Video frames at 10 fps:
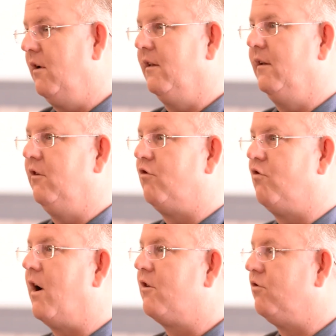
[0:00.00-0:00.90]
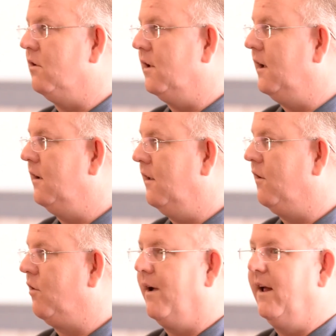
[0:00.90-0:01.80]
at least structurally, in
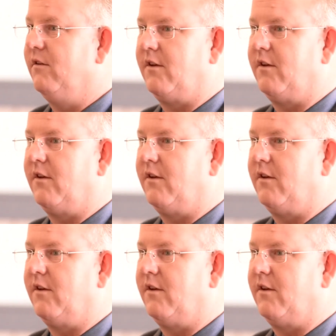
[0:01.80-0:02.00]
the grand